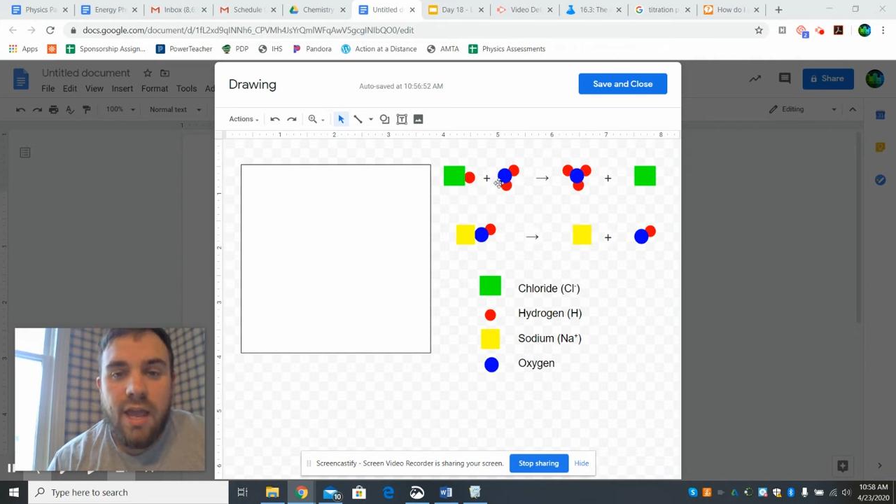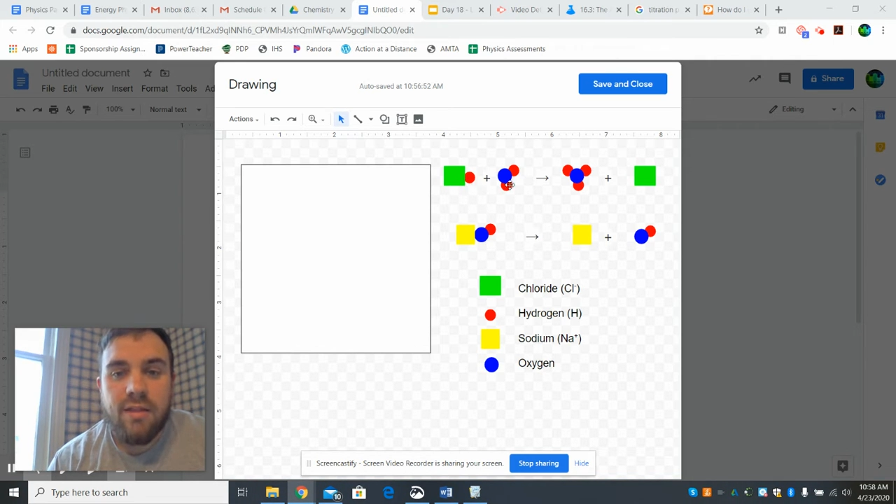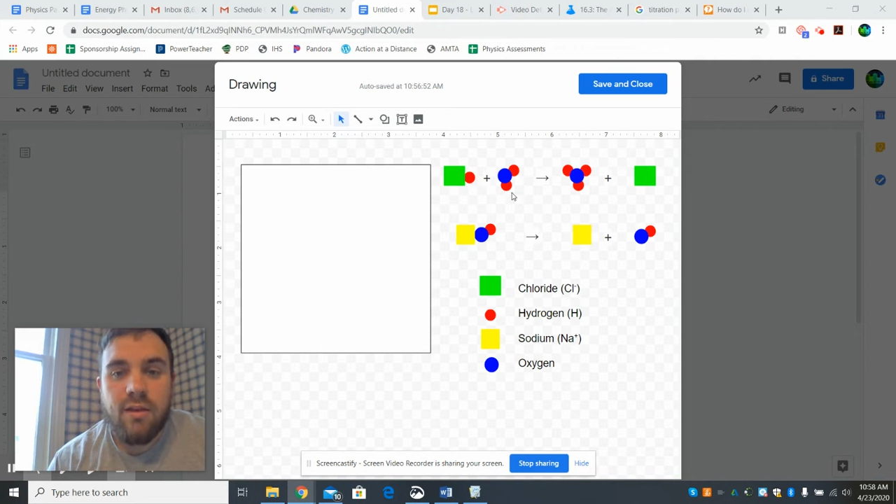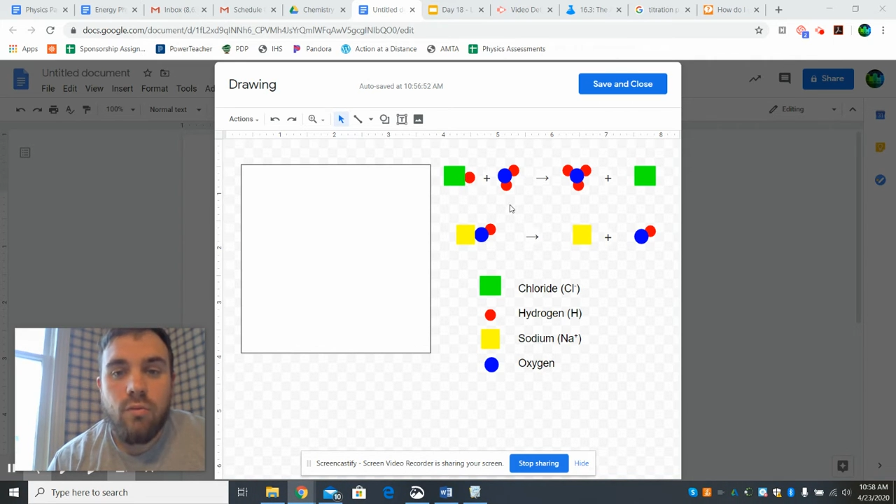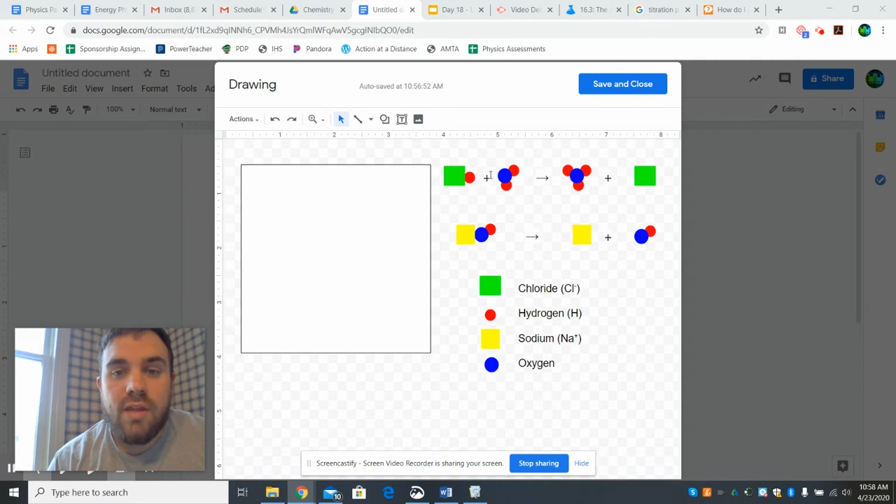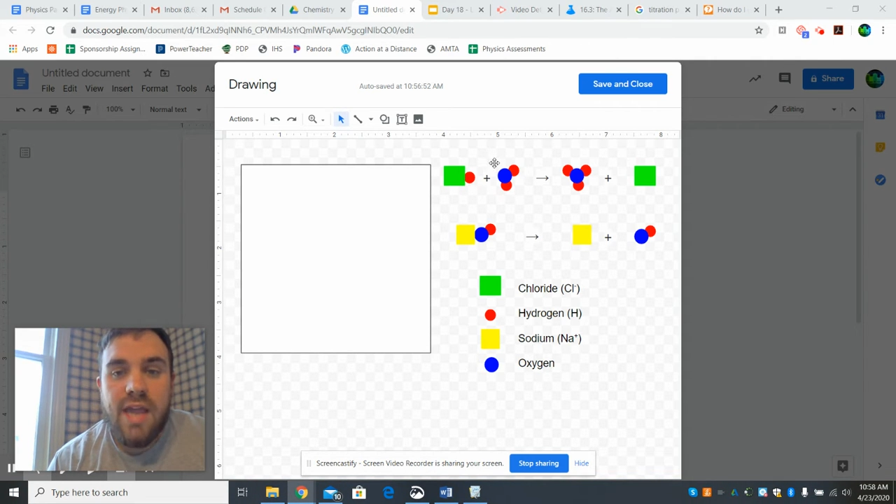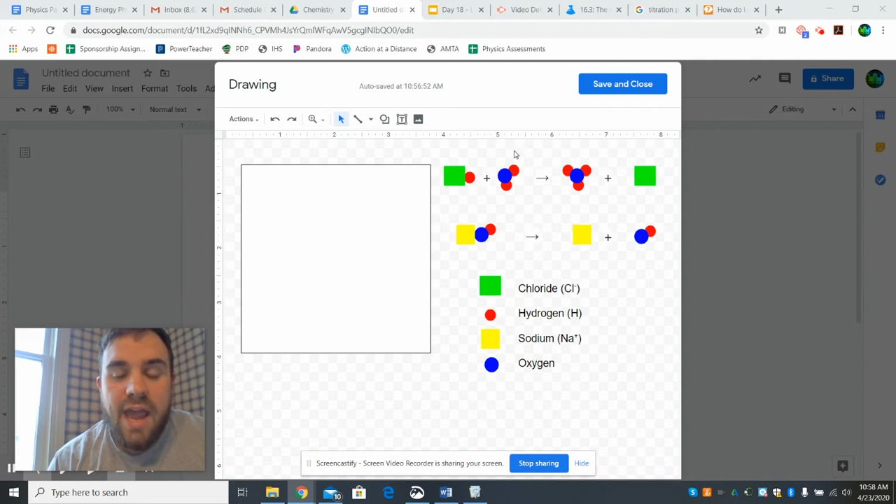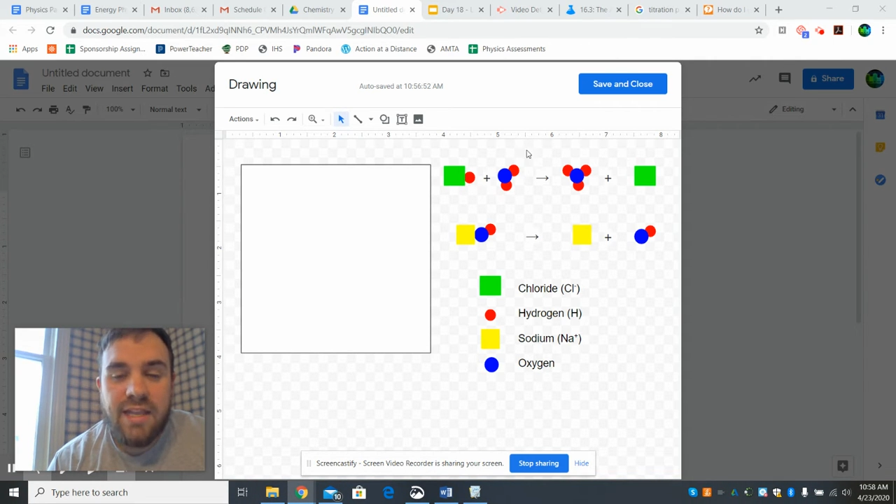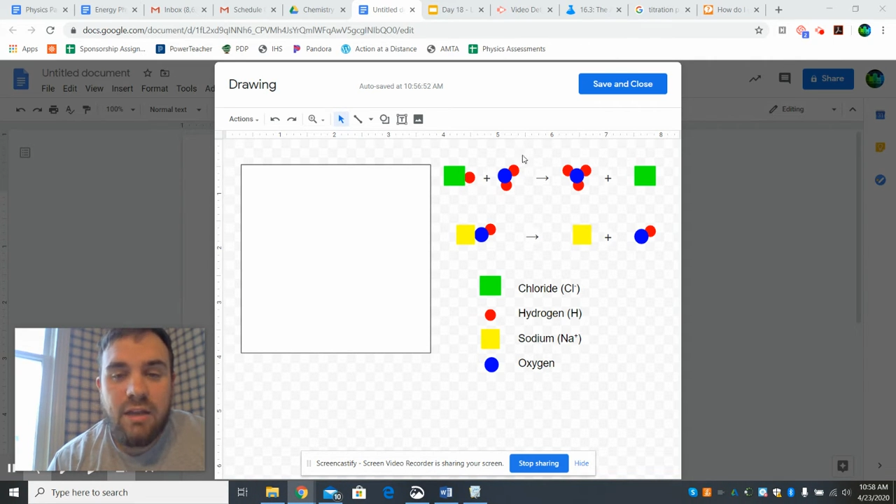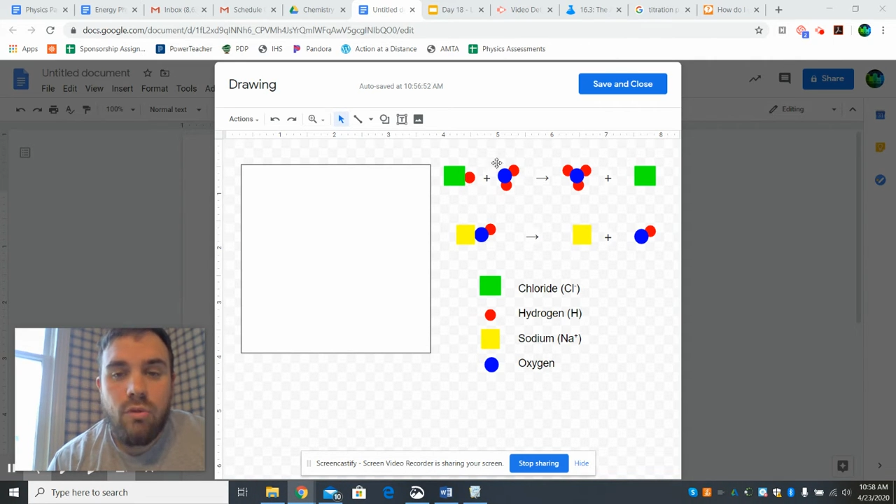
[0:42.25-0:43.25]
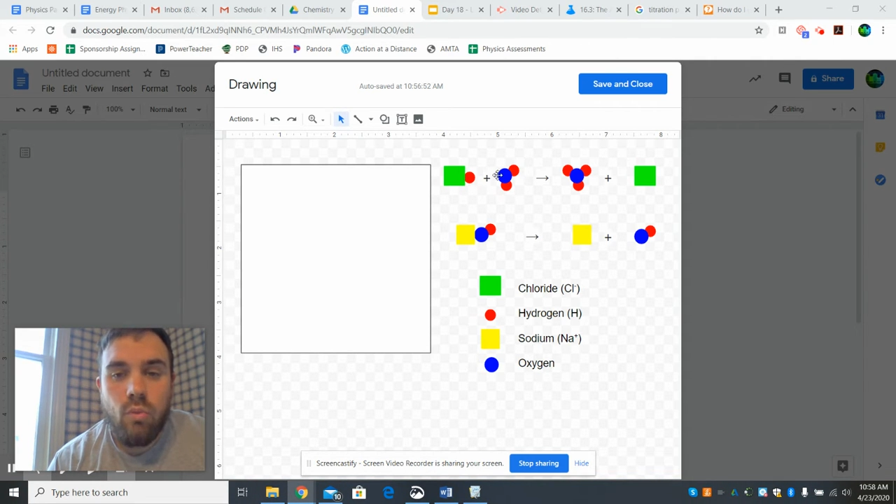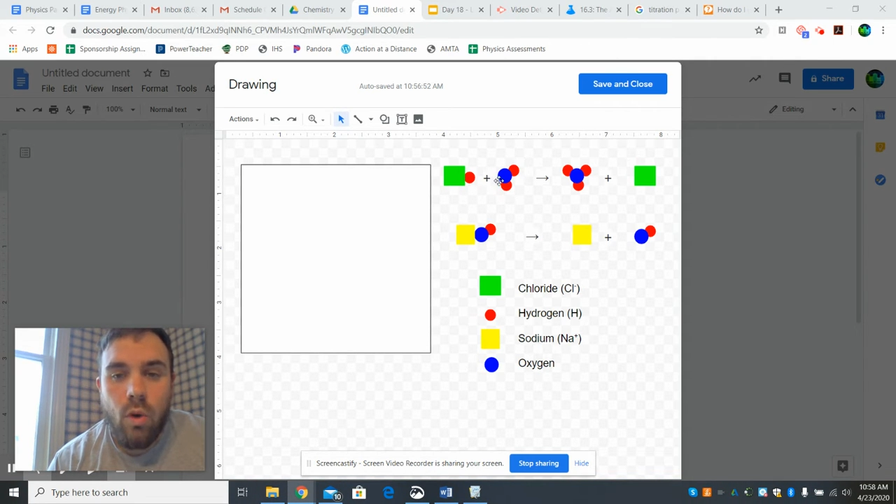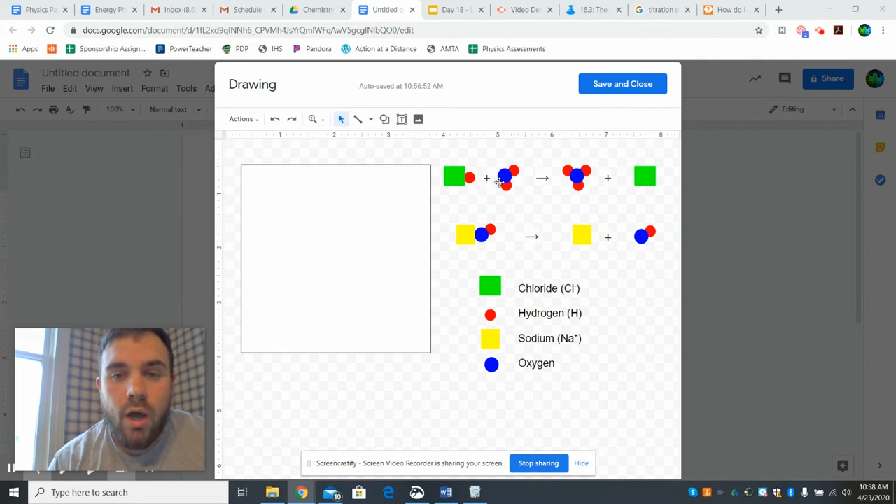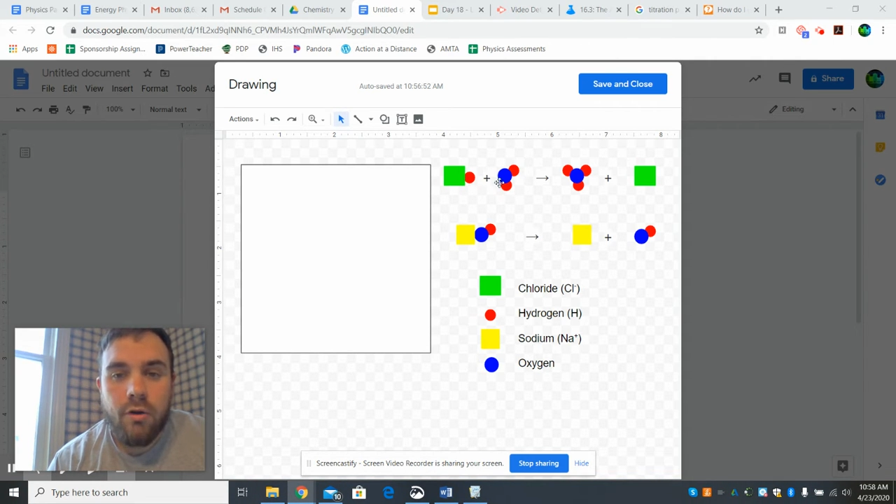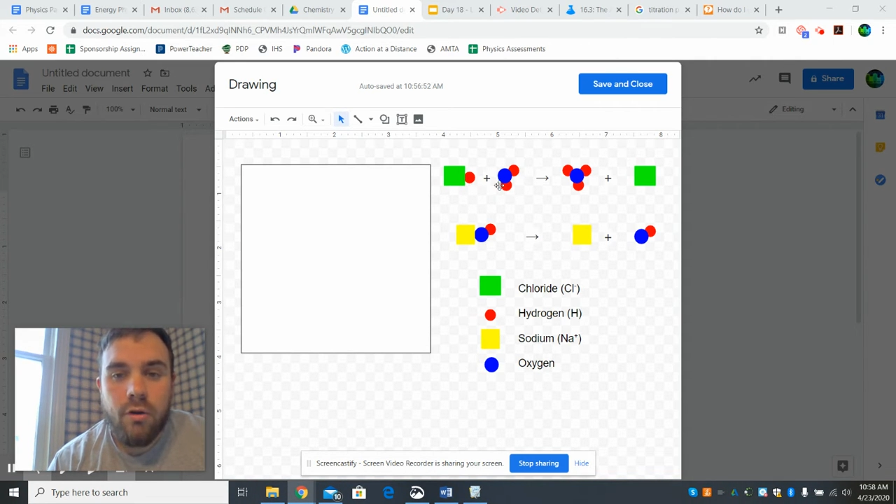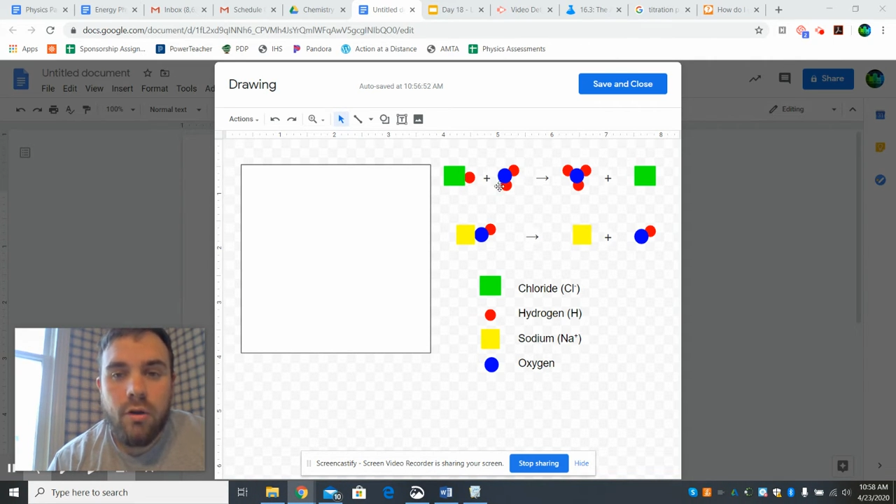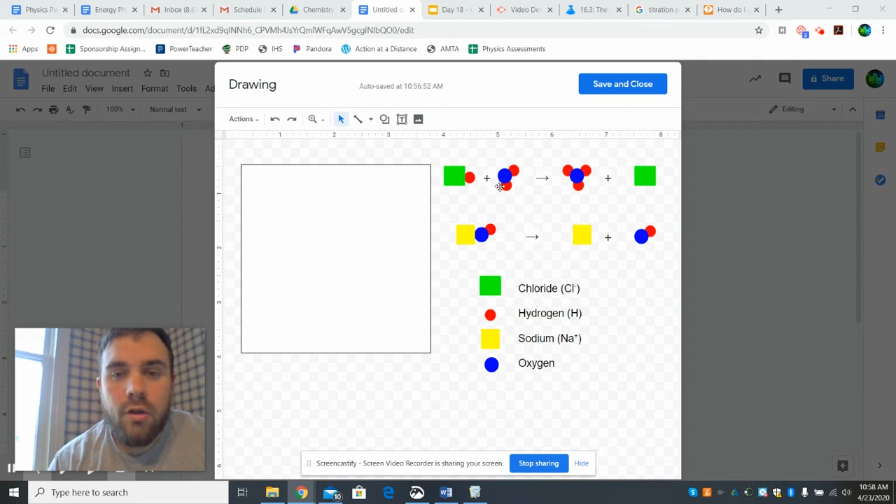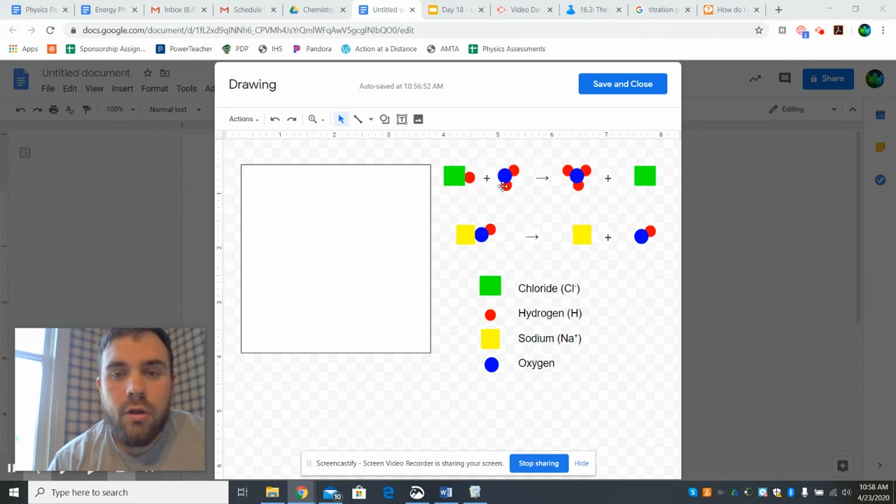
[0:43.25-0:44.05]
acid reacting with water